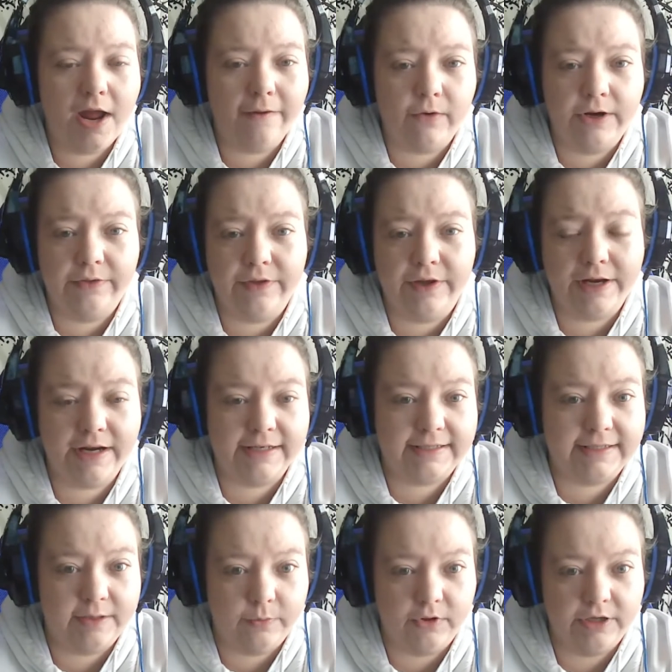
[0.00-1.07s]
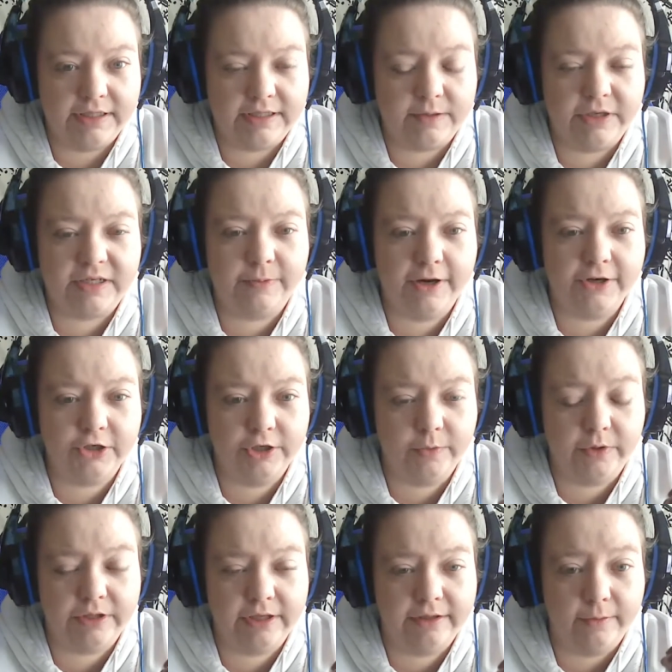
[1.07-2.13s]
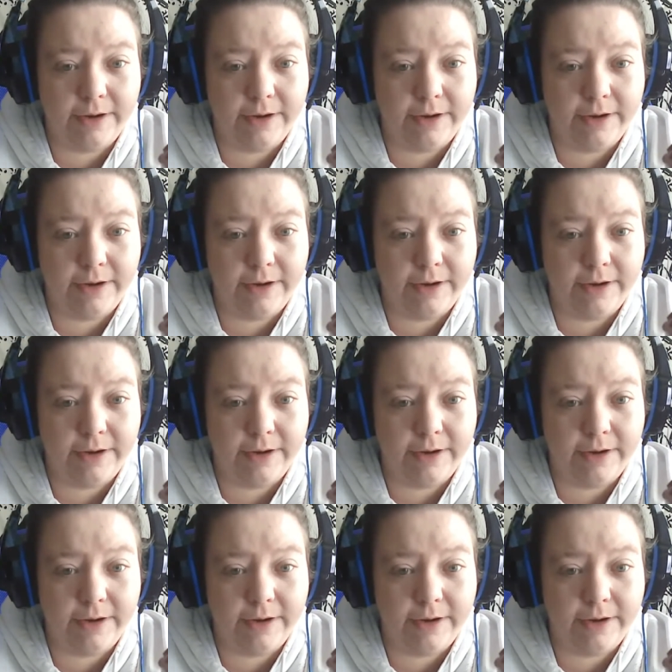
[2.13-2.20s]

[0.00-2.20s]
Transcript: everything has symbolism, especially within